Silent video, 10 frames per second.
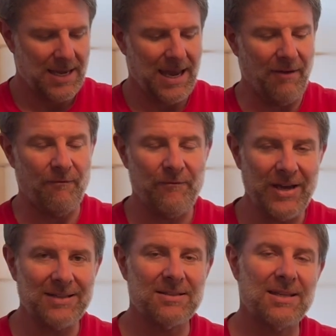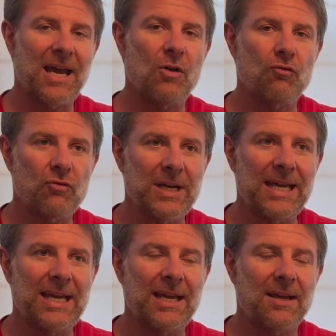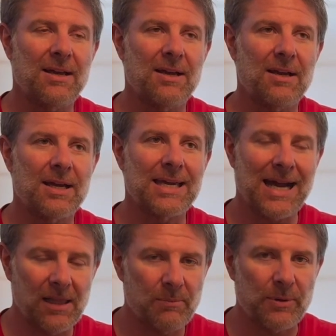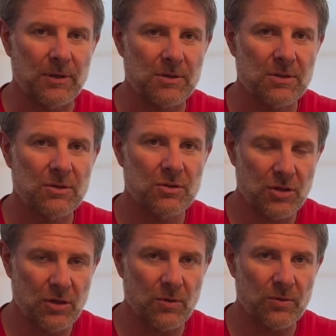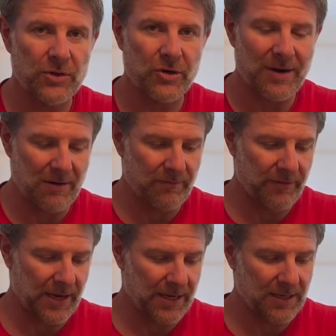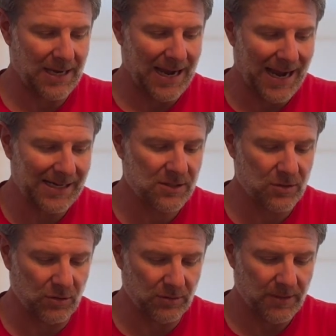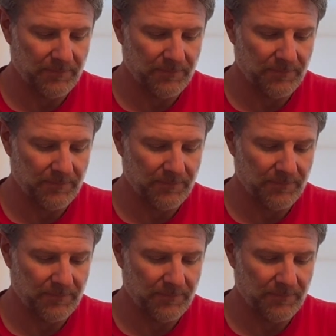It fits their rear calipers to the Crown Vic axle,